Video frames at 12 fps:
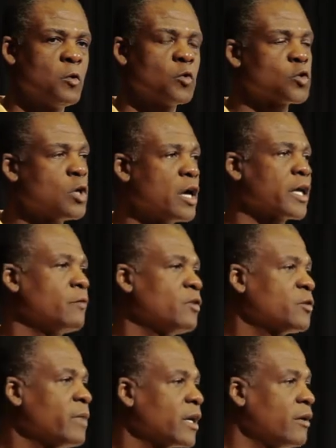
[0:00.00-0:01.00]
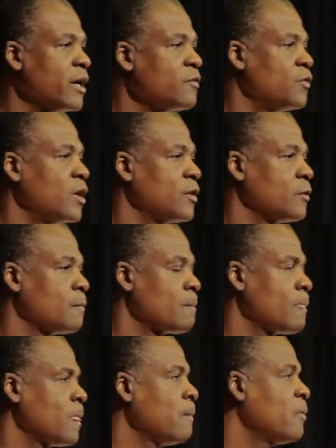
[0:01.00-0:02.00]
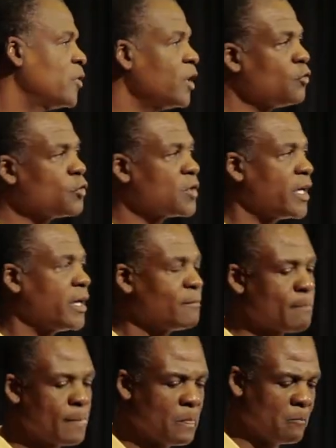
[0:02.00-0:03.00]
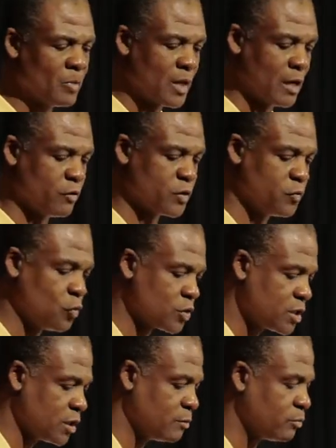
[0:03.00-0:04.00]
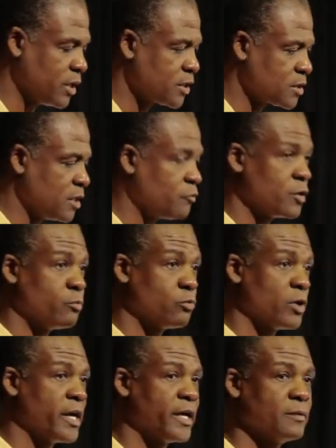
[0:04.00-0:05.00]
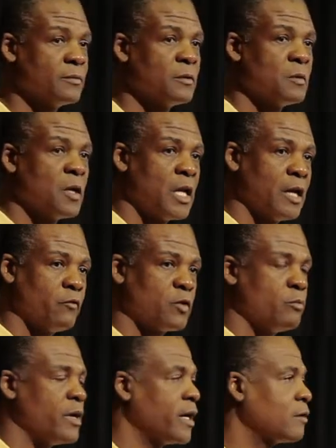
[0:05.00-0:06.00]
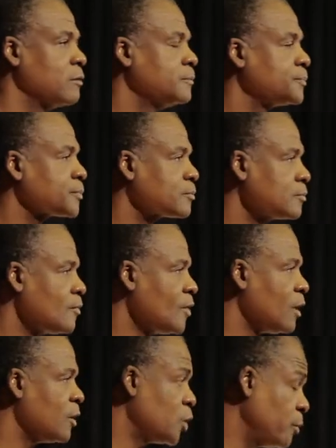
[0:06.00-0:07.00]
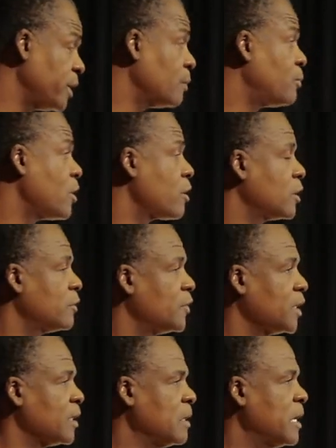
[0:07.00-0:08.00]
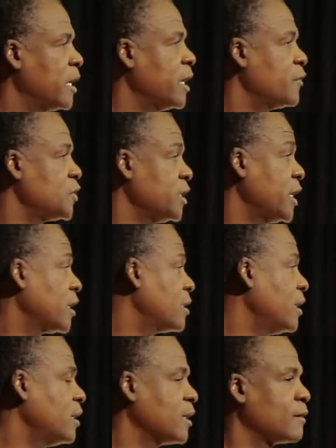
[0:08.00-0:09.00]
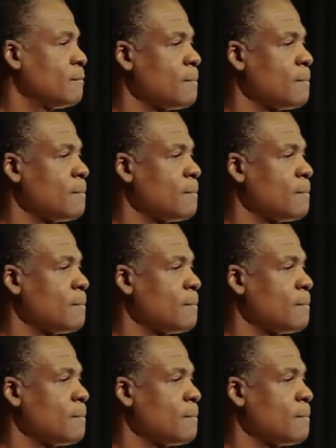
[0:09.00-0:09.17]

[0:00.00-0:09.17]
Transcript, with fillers: talking with my grandfather. The other day, I was fortunate and blessed enough with Brian and with Michael to be a part of the FCA clinic.